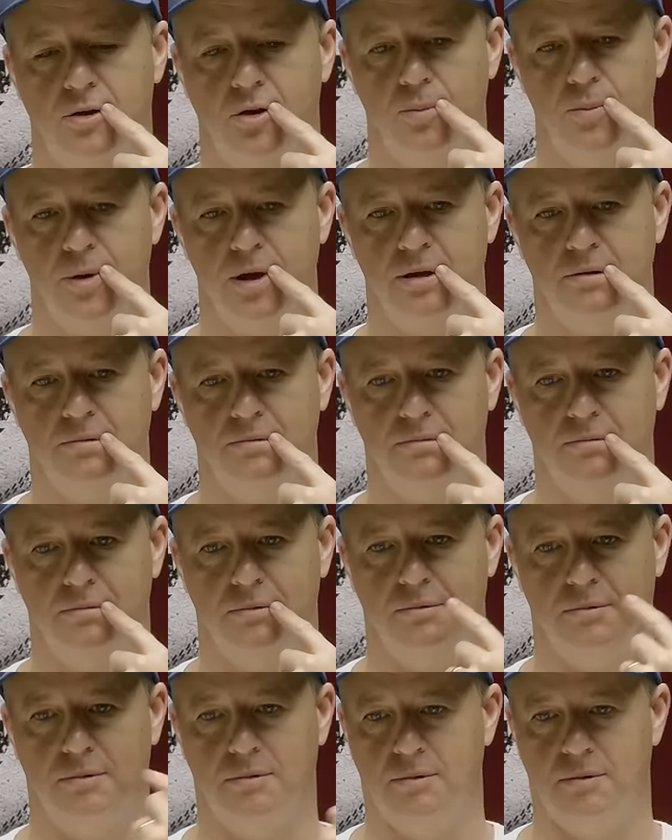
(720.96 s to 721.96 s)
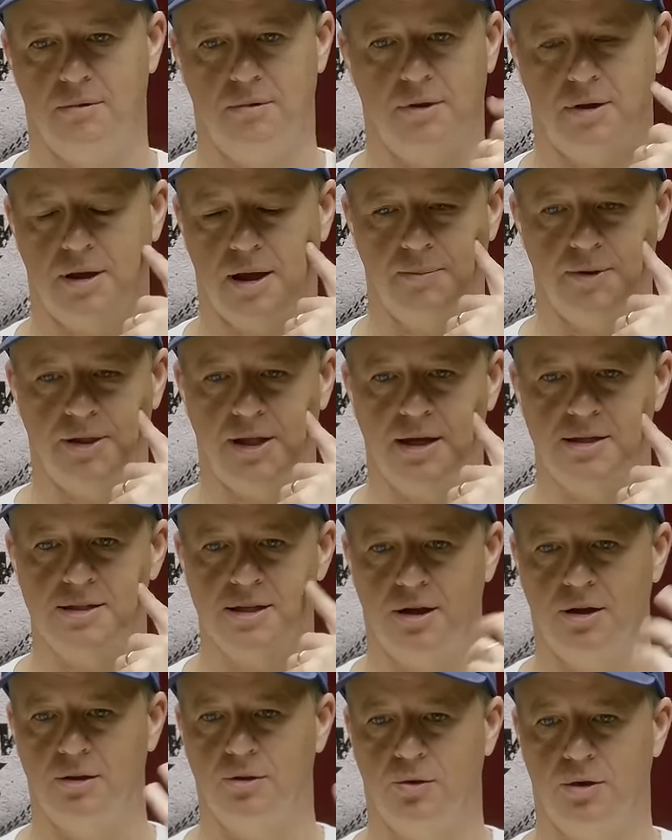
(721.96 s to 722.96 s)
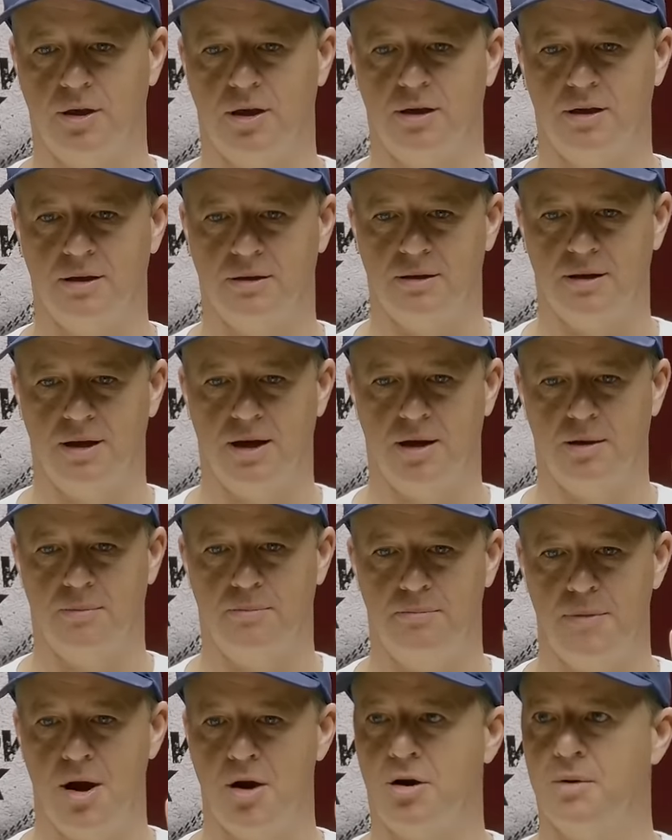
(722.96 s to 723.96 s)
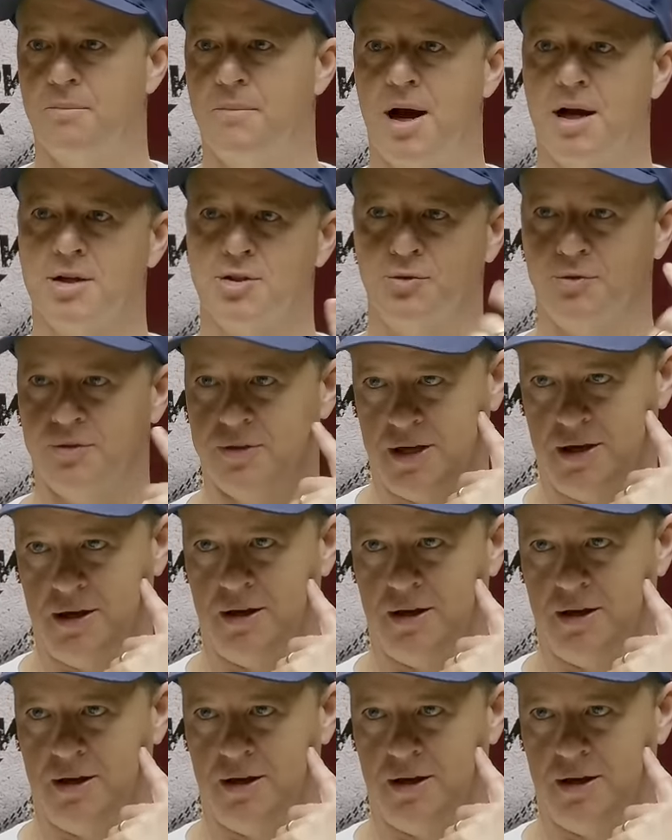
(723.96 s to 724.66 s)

It got me a couple of days ago looking at um, Malcolm Marshall